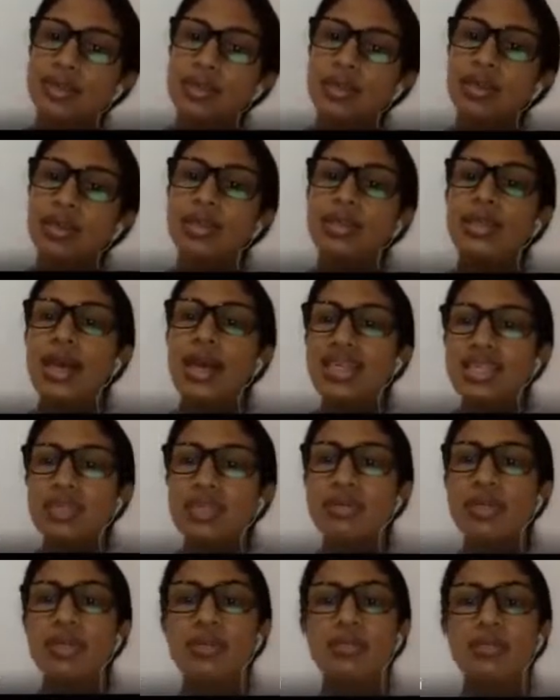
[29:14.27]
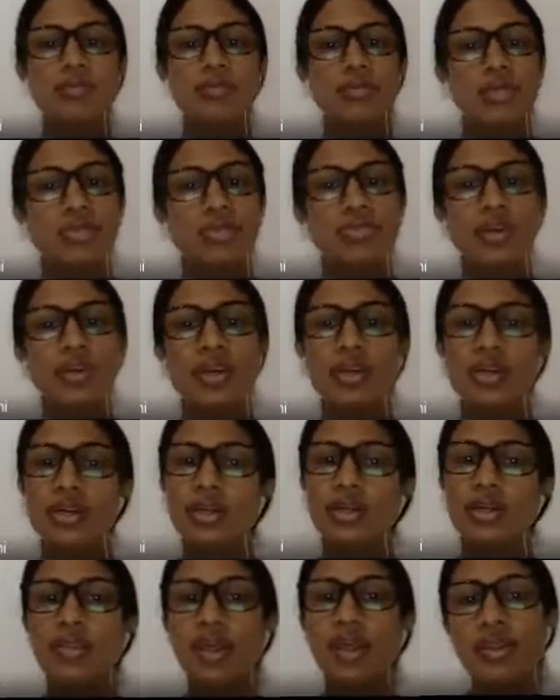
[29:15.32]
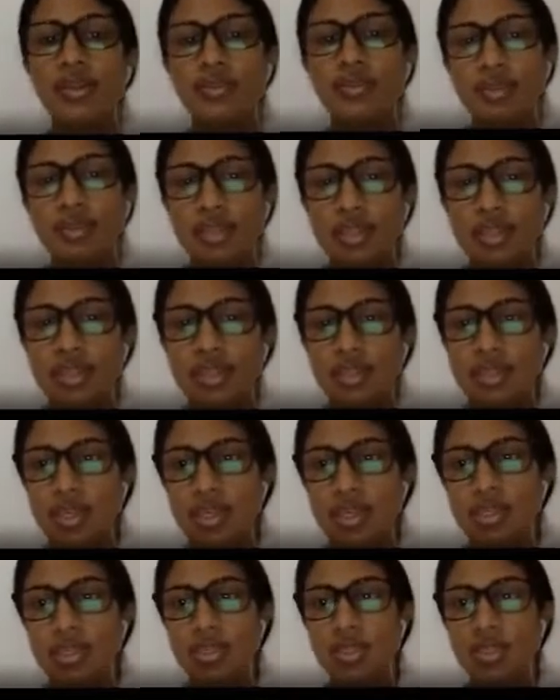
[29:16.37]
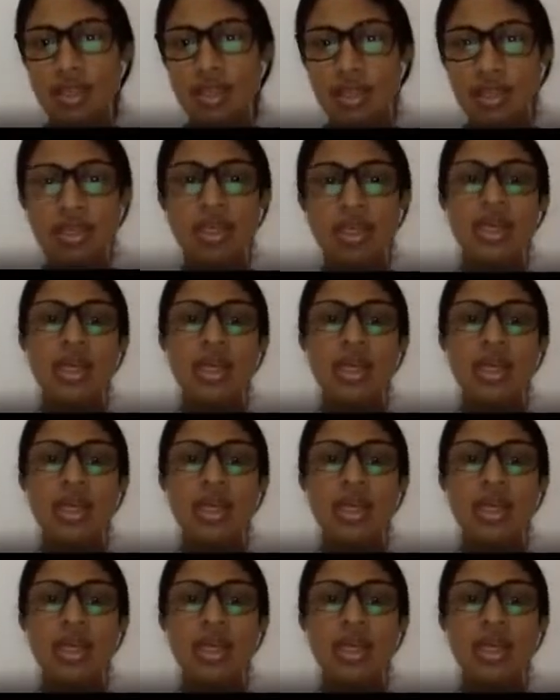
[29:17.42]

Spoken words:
it has been different than the first stage, right?